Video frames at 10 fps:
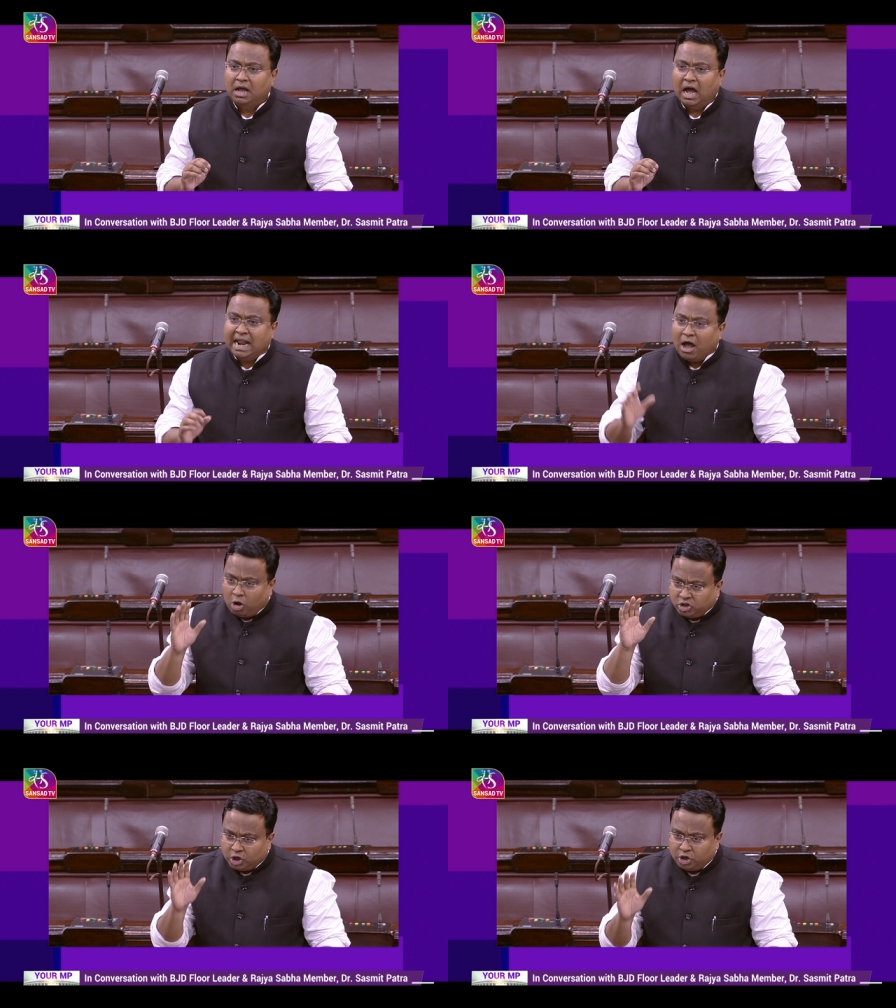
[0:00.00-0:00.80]
and I
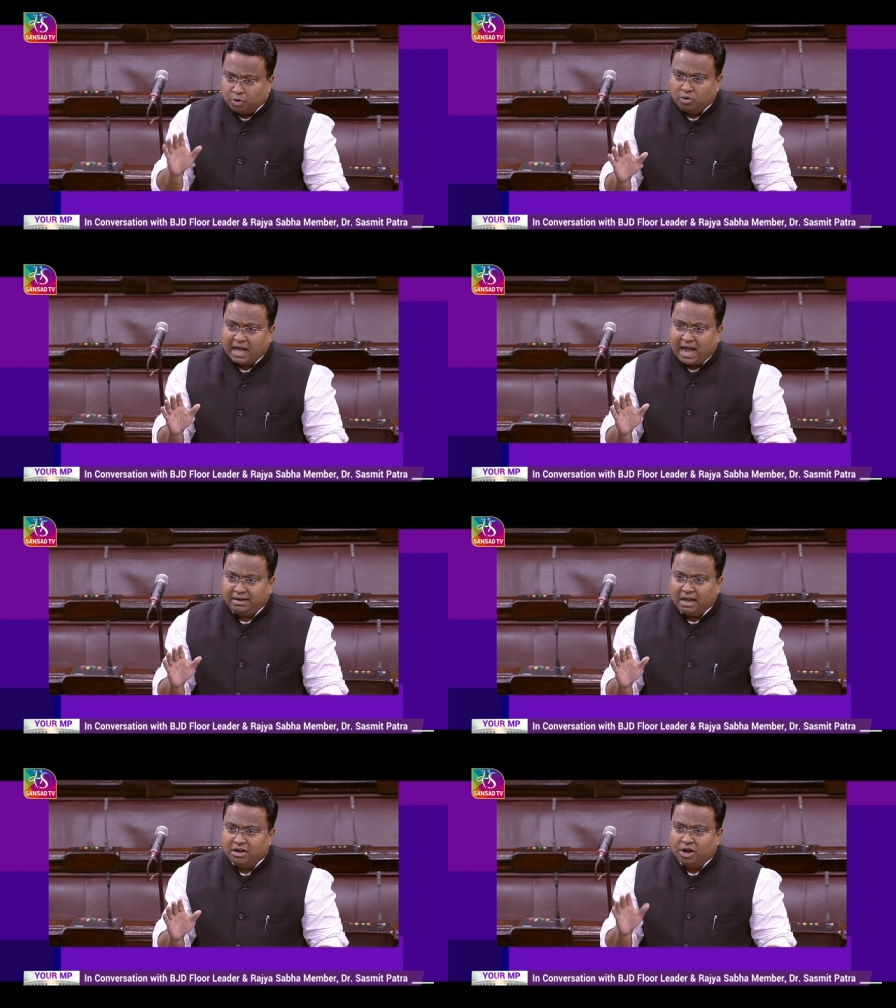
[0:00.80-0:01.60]
also do
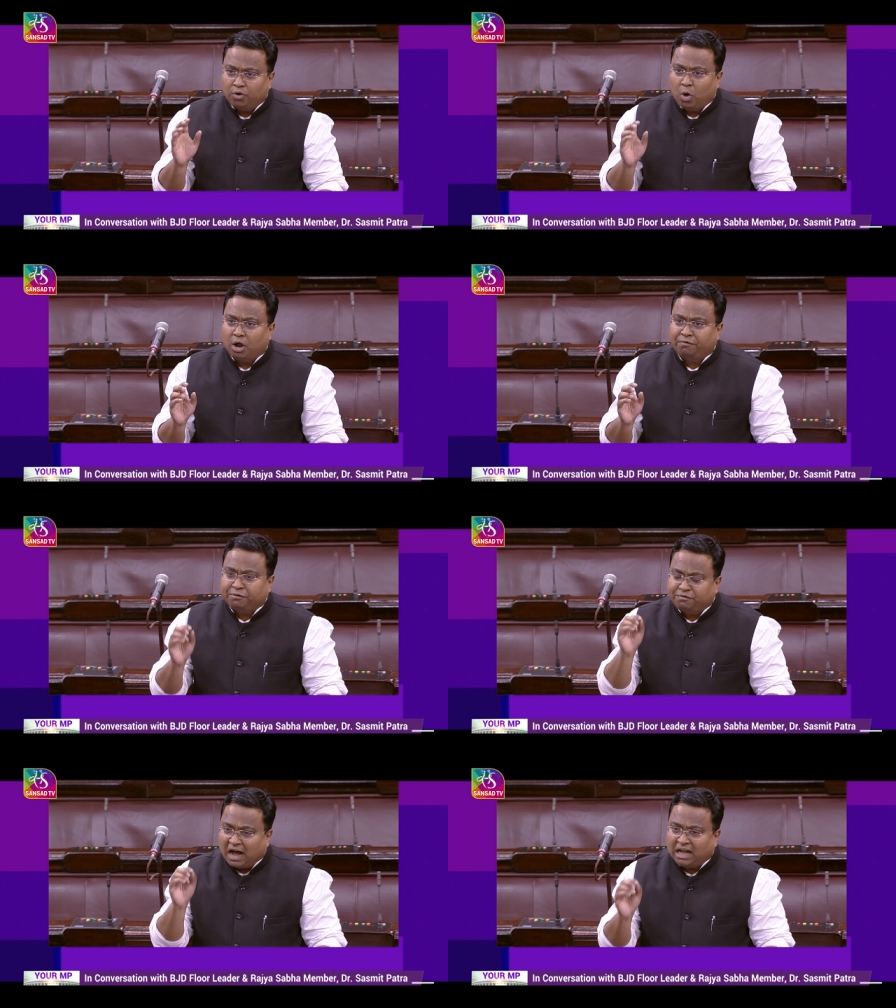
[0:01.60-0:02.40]
that in a role of a
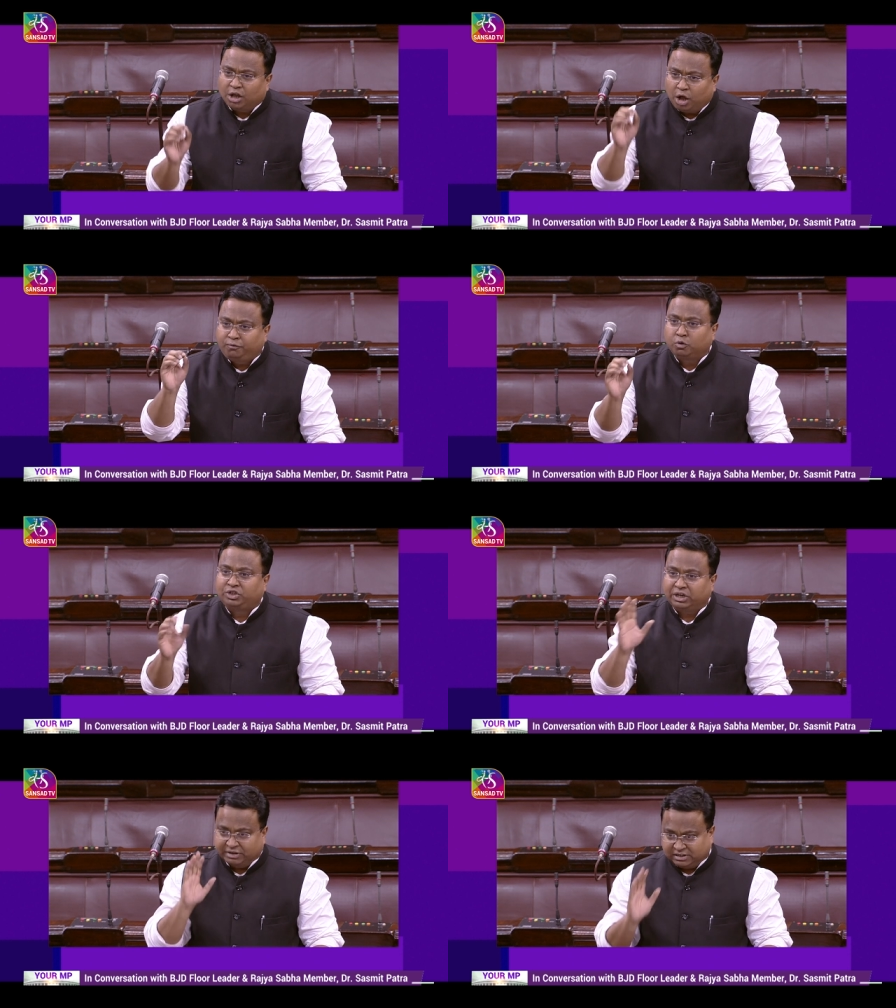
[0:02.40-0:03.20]
father of two
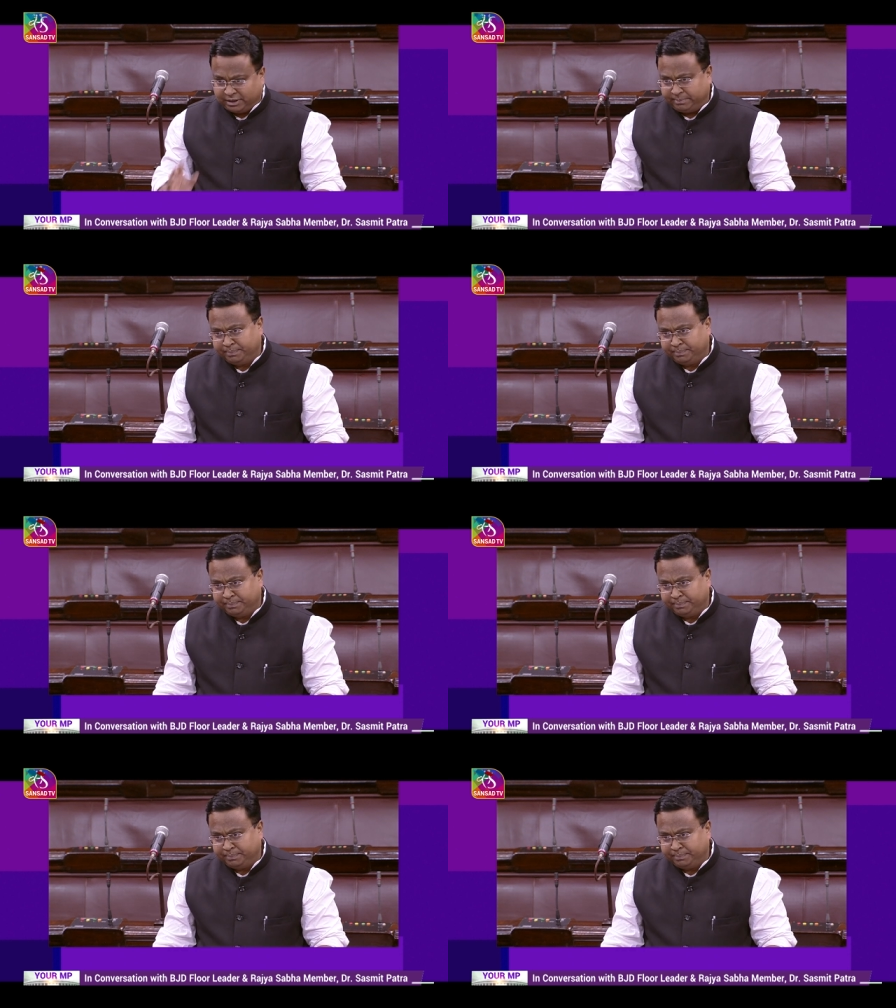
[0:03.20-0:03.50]
children, sir.